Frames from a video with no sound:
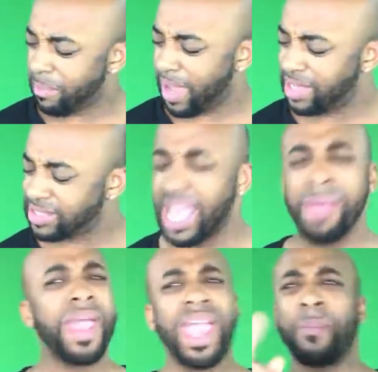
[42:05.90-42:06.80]
Pastor,
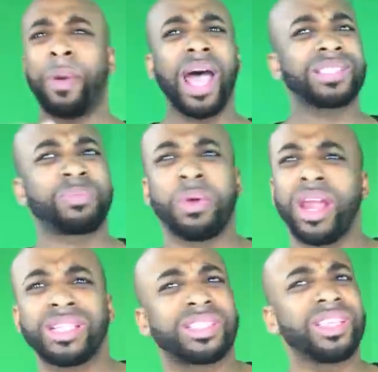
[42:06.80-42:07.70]
hey, man, Pastor,
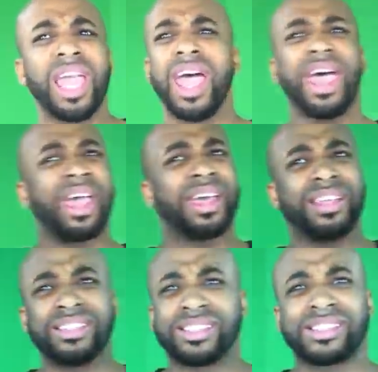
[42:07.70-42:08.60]
preach,
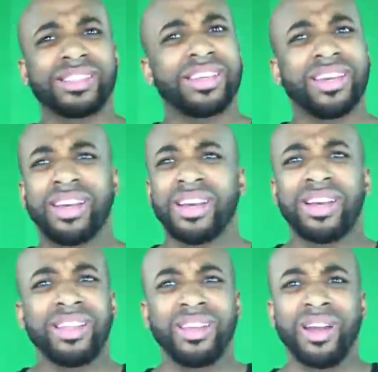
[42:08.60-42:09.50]
yes.
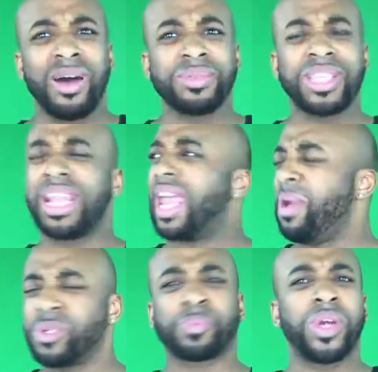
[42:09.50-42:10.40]
You know what I'm saying? And he
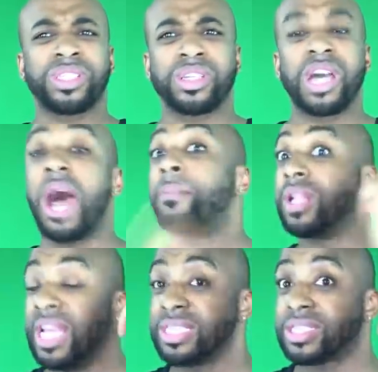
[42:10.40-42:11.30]
was preaching. I'm
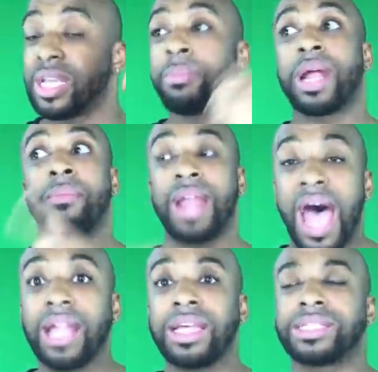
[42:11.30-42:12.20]
listening, but I'm
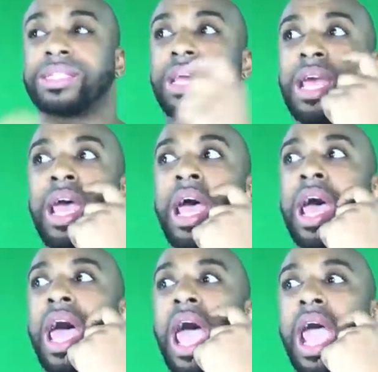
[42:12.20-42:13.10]
not listening.
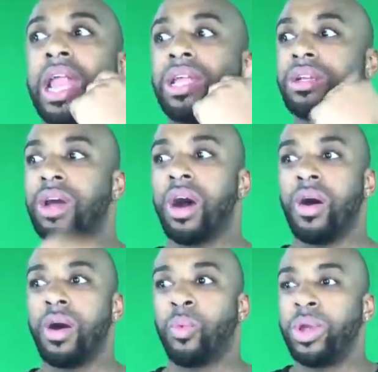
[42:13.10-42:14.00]
And, you
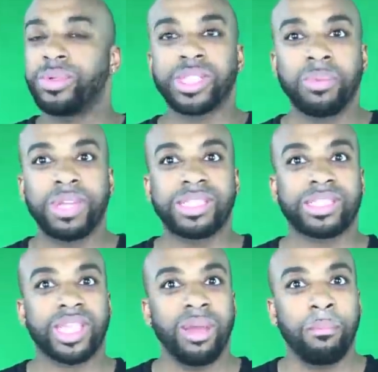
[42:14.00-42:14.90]
know, we was up there
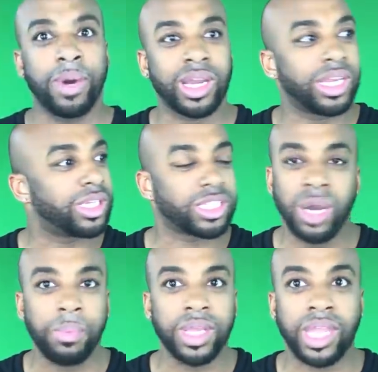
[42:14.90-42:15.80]
skip, bucking, and
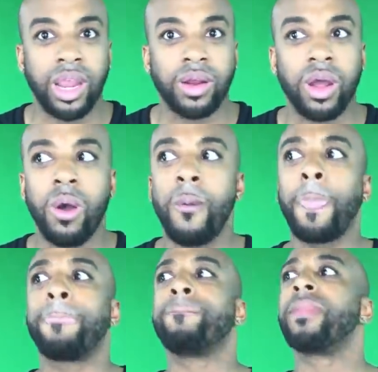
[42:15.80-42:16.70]
jumping and carrying on